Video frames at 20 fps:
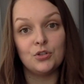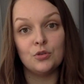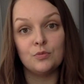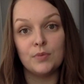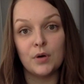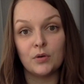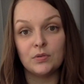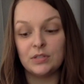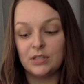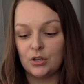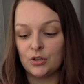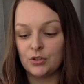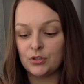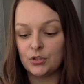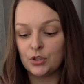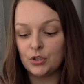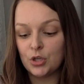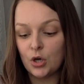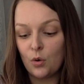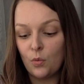bones here. So
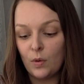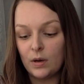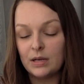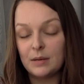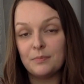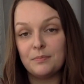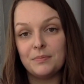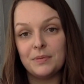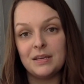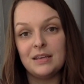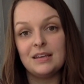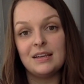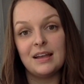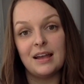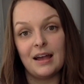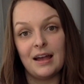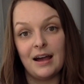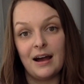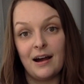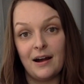you don't want to be
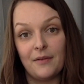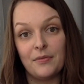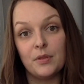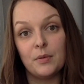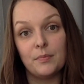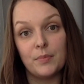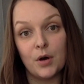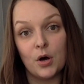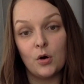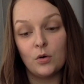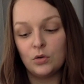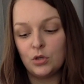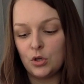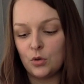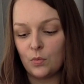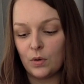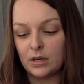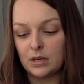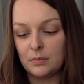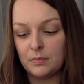on the bone, you
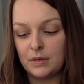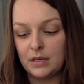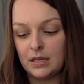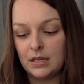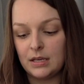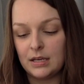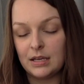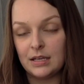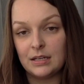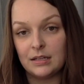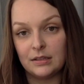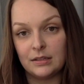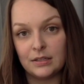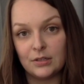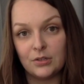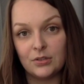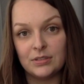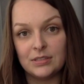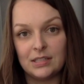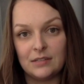want to be in a
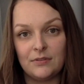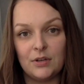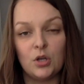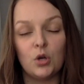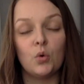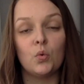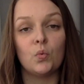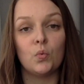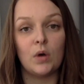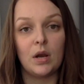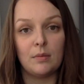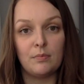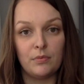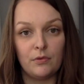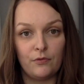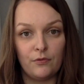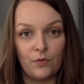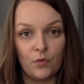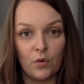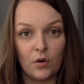little divot right
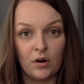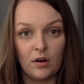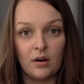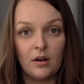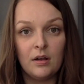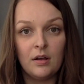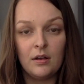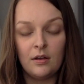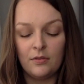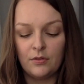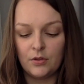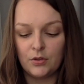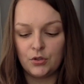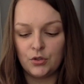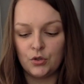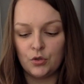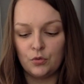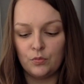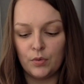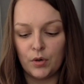before the
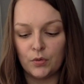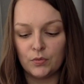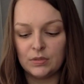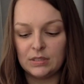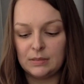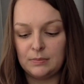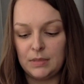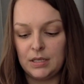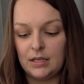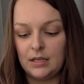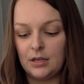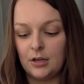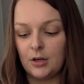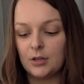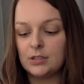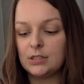2 bones meet here.